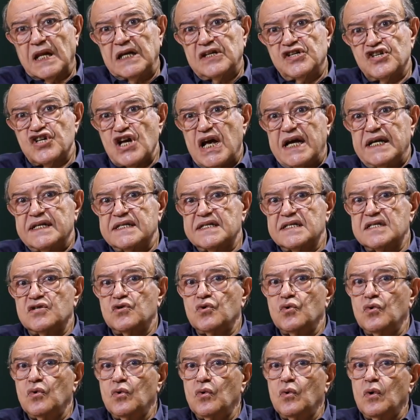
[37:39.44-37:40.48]
chance
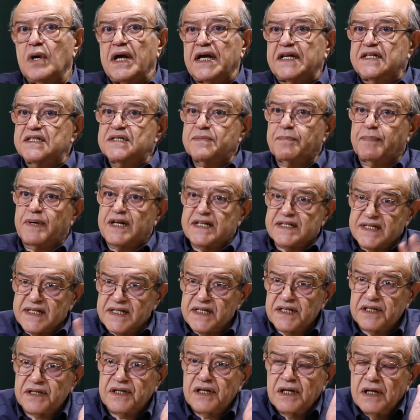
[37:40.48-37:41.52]
to express
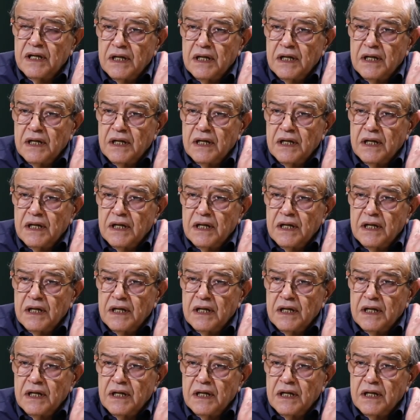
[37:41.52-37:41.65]
it